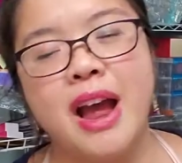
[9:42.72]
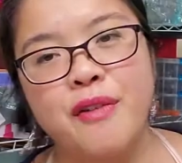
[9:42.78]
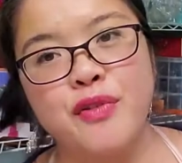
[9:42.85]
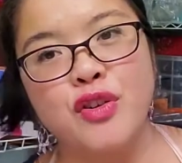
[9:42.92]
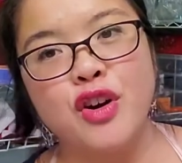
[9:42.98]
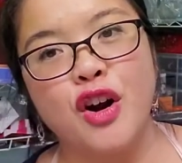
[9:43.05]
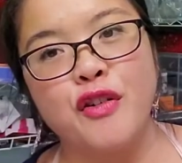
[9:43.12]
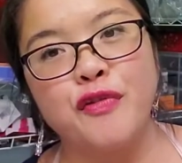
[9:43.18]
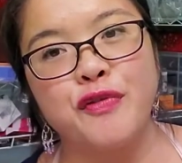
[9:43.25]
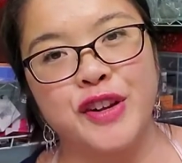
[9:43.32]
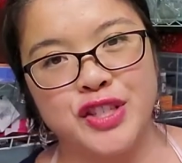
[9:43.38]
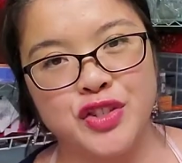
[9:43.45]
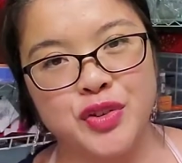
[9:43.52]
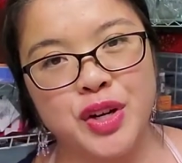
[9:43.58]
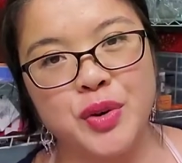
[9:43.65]
ever are
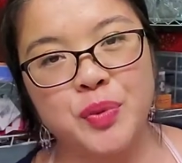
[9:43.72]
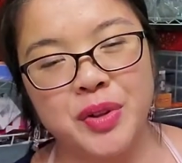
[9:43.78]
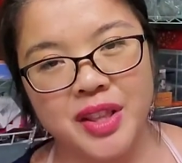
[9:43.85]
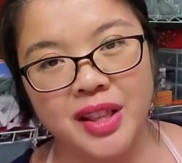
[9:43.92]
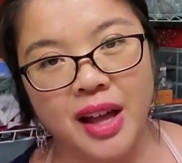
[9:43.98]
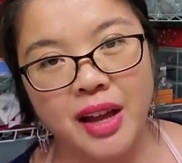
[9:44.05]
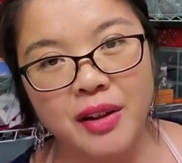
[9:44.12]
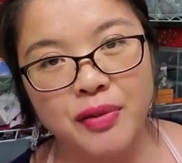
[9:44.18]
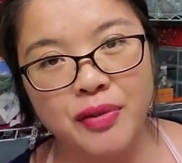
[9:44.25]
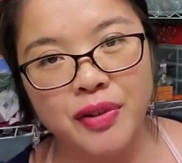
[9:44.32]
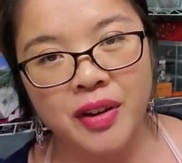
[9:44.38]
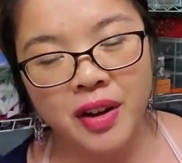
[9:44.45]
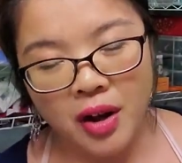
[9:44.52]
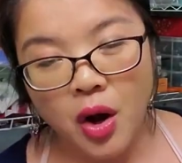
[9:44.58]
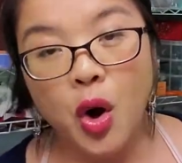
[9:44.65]
frustrated with
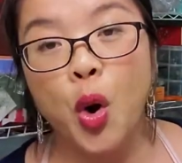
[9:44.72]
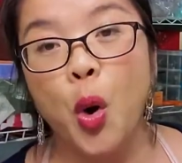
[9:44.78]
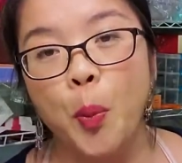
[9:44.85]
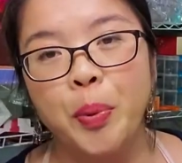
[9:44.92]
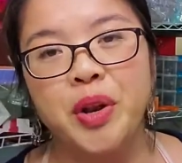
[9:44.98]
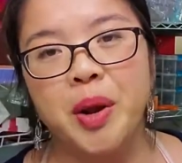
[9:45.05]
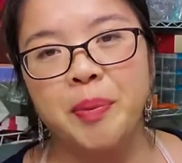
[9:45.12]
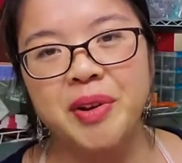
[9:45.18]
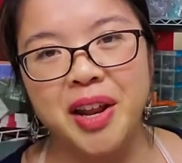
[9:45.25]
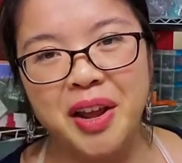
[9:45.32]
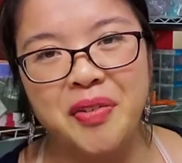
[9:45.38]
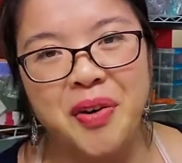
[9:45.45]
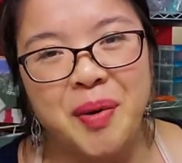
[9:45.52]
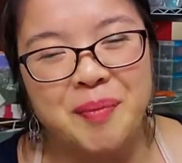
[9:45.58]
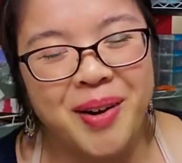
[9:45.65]
life, open up an
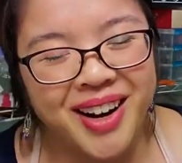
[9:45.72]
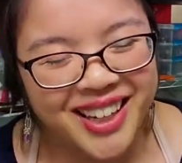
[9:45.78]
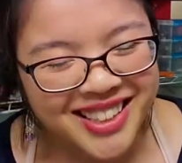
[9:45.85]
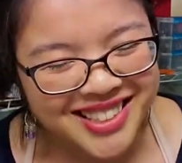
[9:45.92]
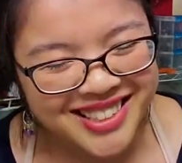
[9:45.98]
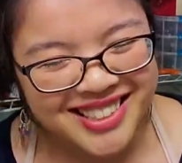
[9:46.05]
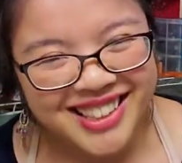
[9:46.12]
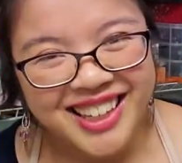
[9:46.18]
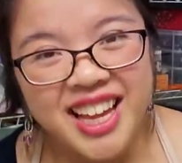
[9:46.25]
Avon box.